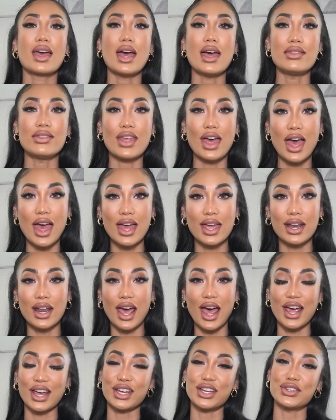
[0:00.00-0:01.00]
And then
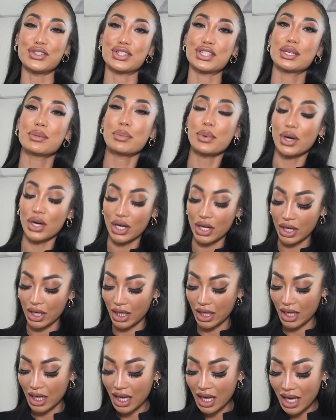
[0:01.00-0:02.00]
I usually
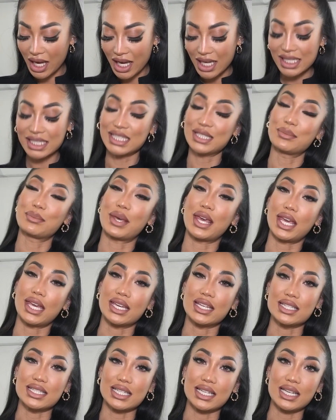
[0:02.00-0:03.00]
put some
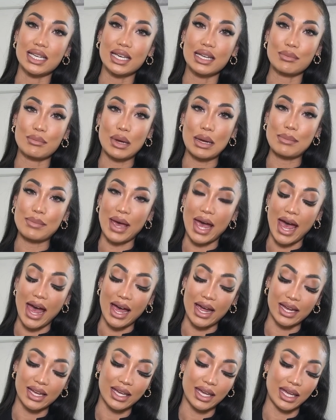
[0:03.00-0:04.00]
candy in my
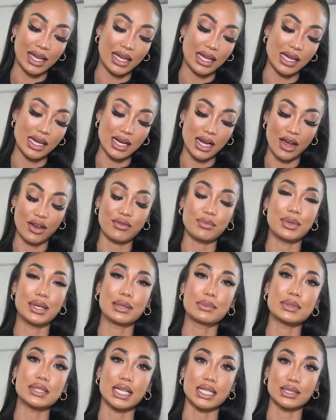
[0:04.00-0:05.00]
bag and I've been
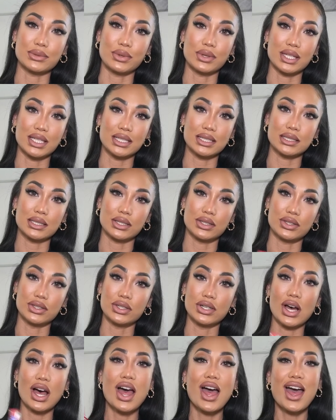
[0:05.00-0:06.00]
obsessed with these
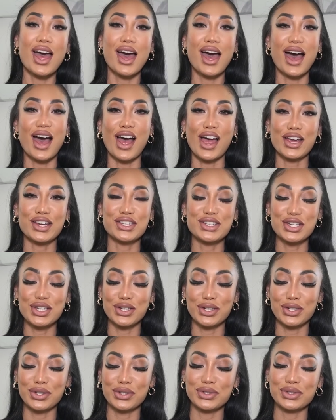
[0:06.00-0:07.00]
little
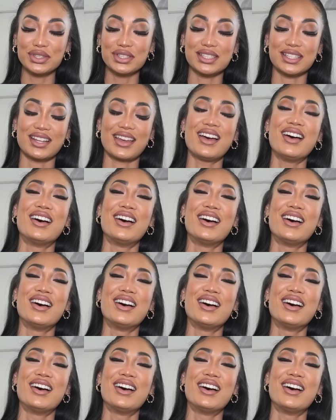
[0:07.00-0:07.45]
Hi-Chews.